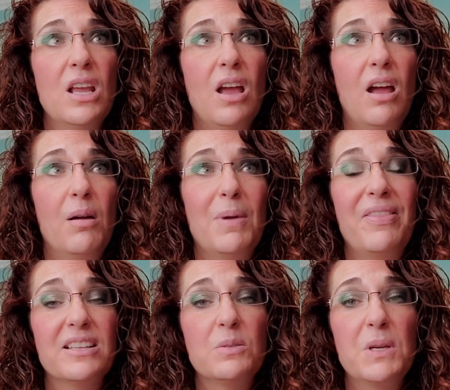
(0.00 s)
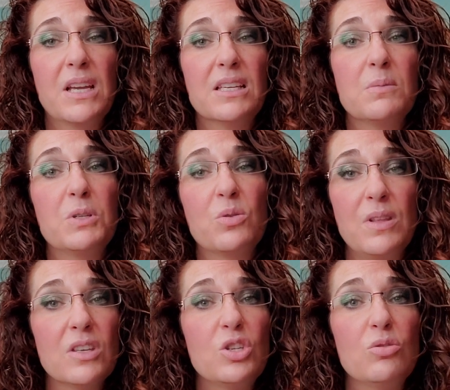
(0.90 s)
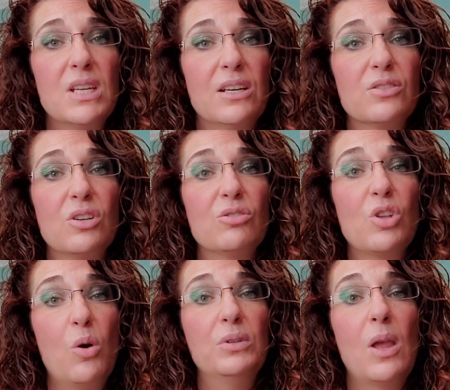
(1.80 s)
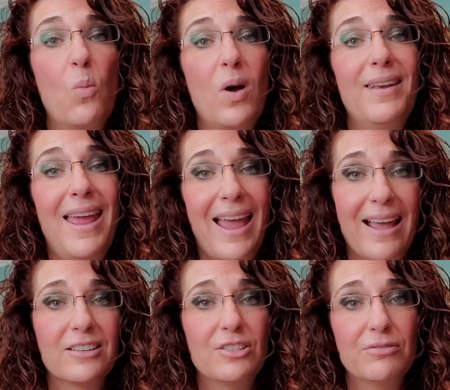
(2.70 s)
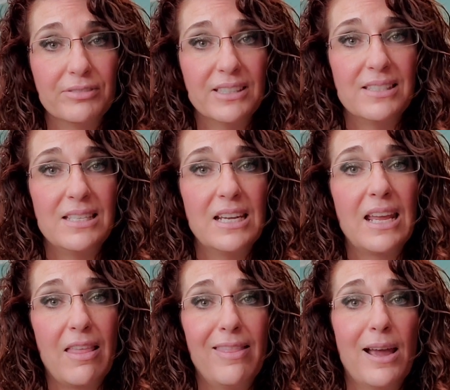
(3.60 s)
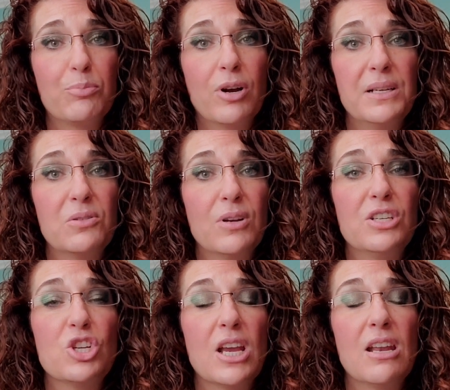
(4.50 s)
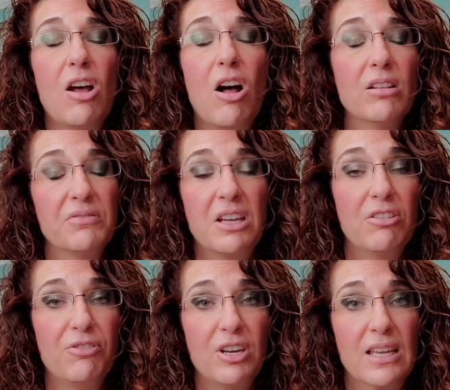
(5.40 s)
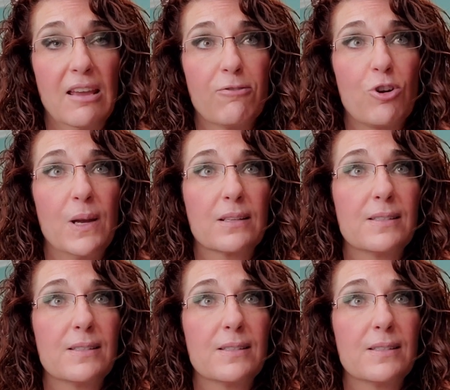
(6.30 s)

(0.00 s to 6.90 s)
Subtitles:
and that's because between the two towns there is only one active listing in that price range in all of Carefree and Cave Creek.